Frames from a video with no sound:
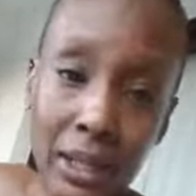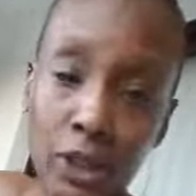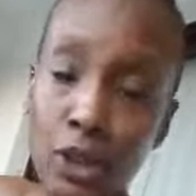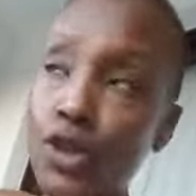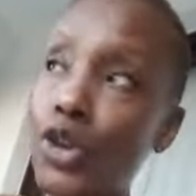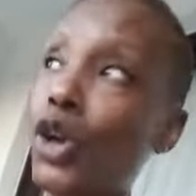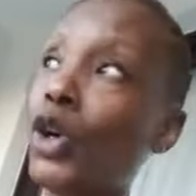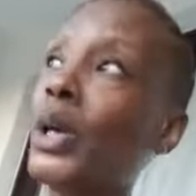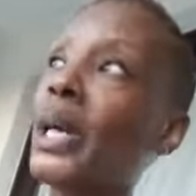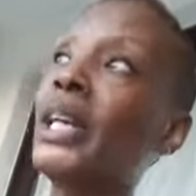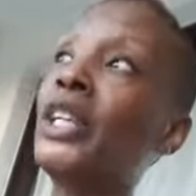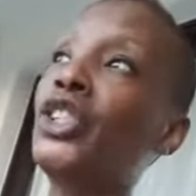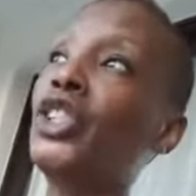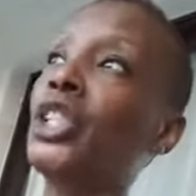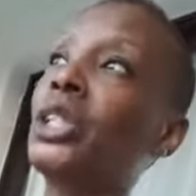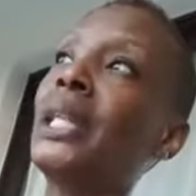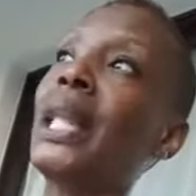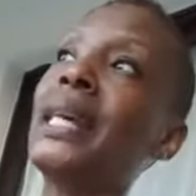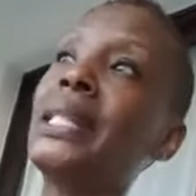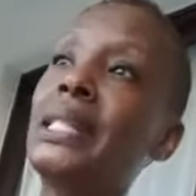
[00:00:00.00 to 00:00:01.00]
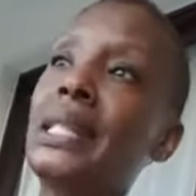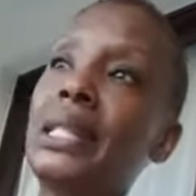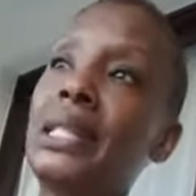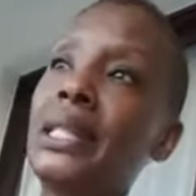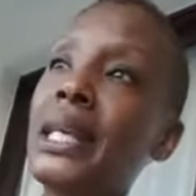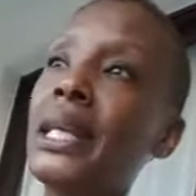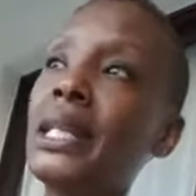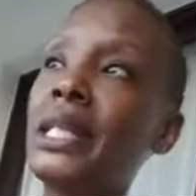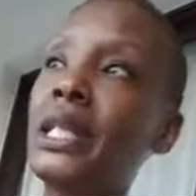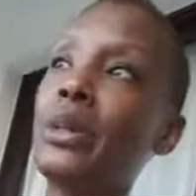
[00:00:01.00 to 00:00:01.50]
You know, Isha likes to
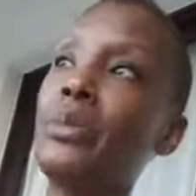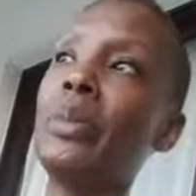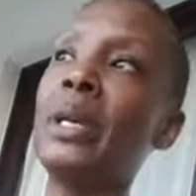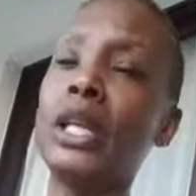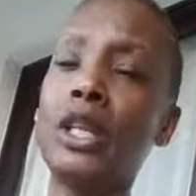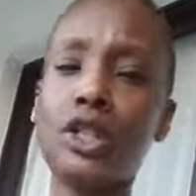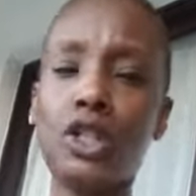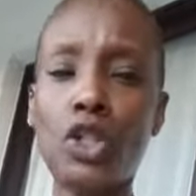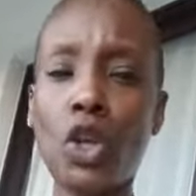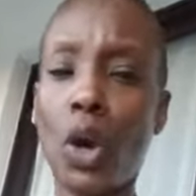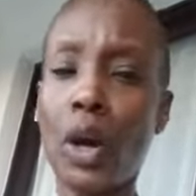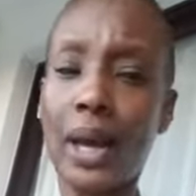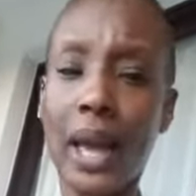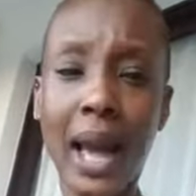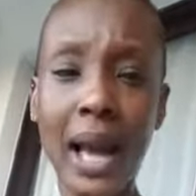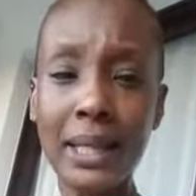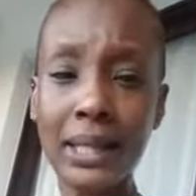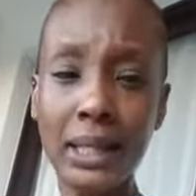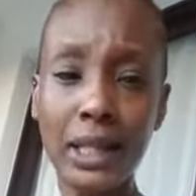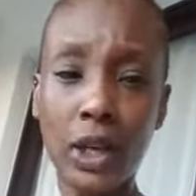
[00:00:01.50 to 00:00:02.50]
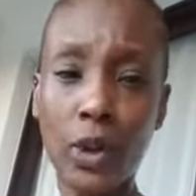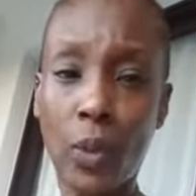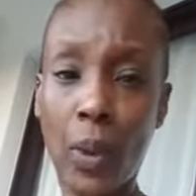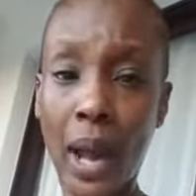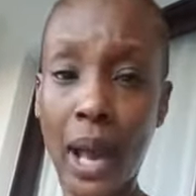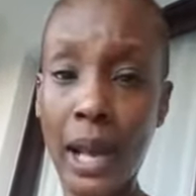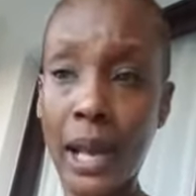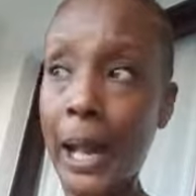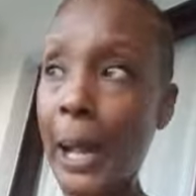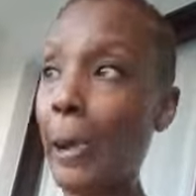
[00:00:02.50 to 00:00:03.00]
say to me in a sarcastic
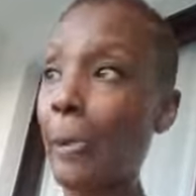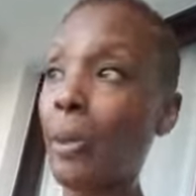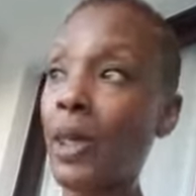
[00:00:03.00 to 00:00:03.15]
way,